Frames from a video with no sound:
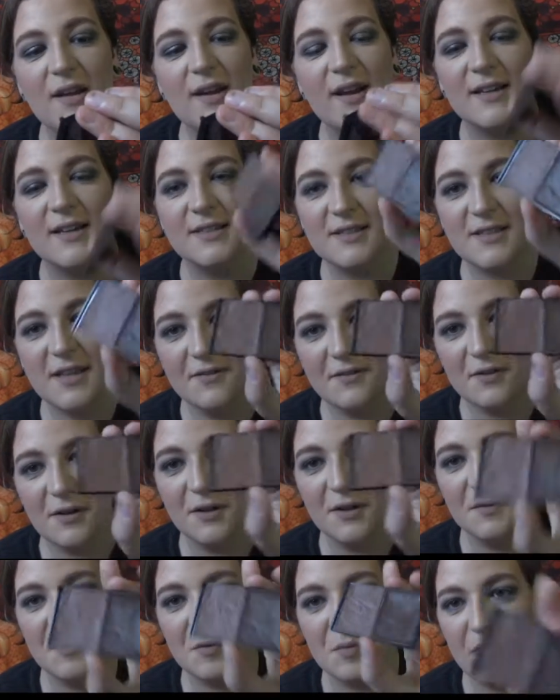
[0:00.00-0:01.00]
I saved
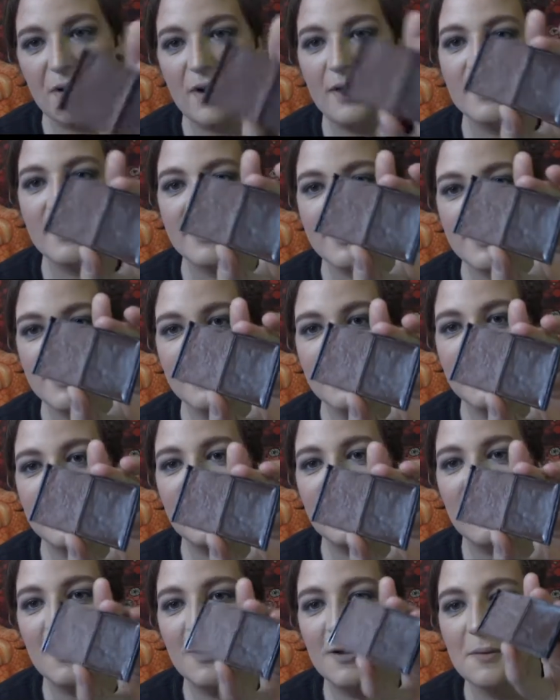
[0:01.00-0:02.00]
all of the product.
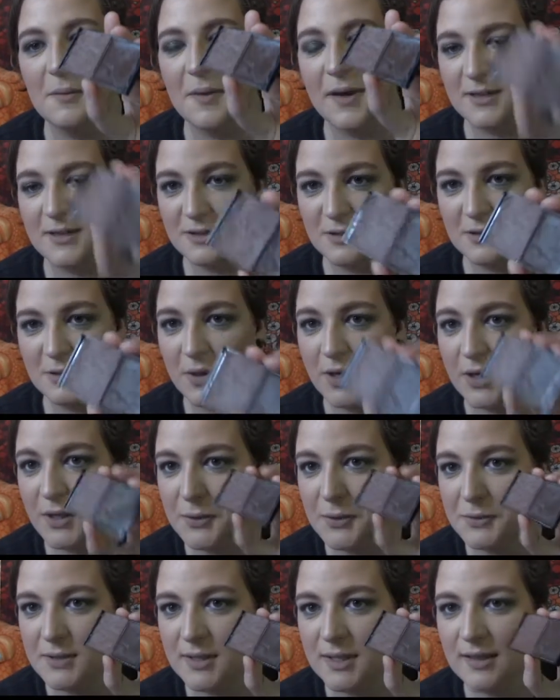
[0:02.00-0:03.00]
I still want to
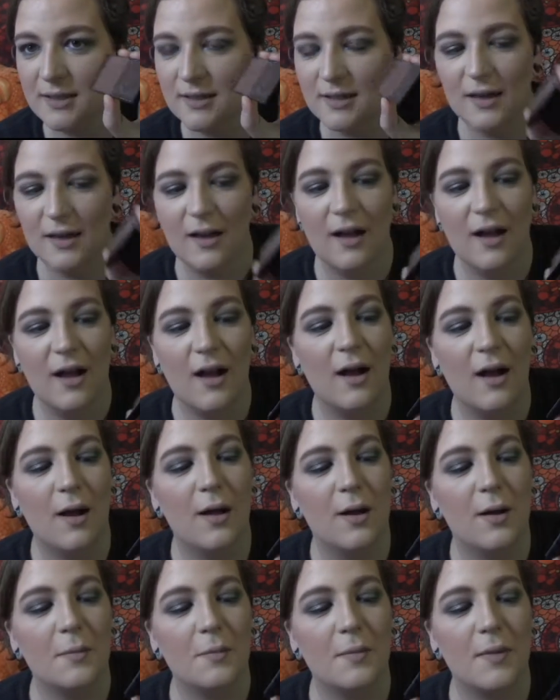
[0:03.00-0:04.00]
use it.
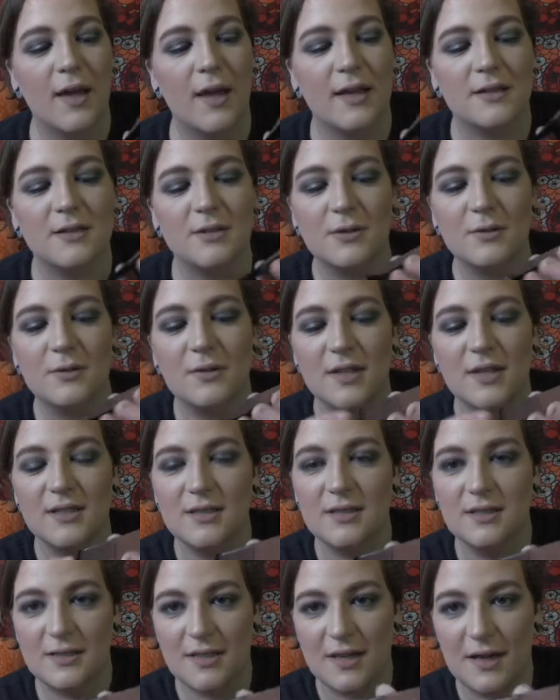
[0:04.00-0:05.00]
And so
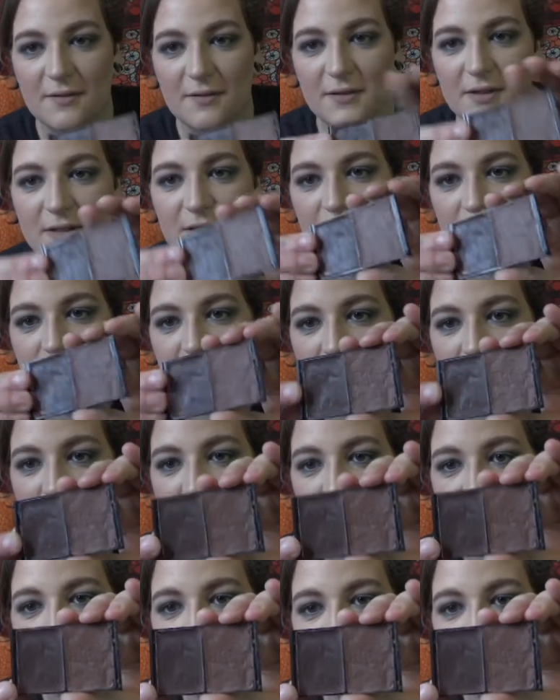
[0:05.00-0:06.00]
this is obviously the
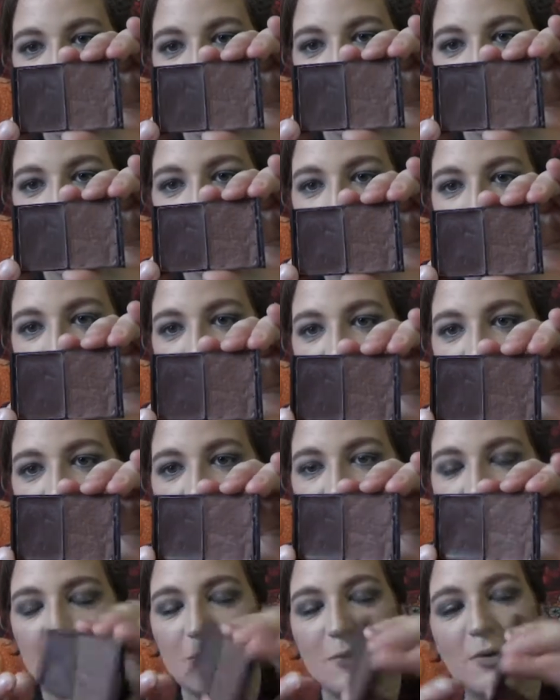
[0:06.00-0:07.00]
gel side.
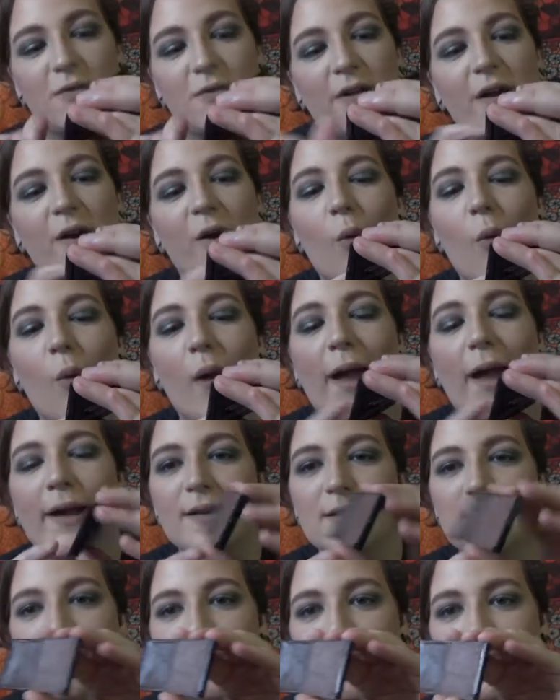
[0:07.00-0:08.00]
It's more like a
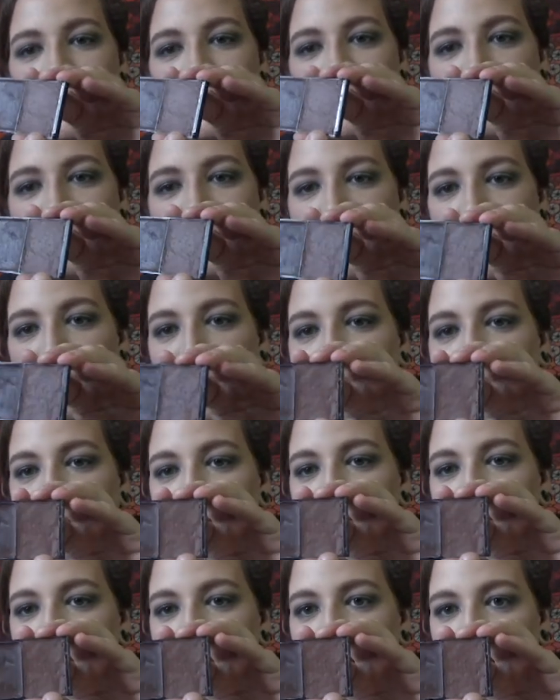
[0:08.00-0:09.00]
wax, and then this is the
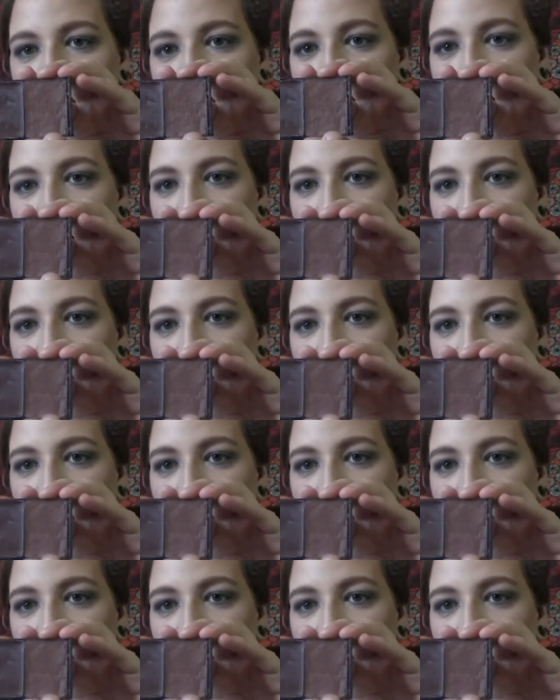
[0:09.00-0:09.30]
powder side.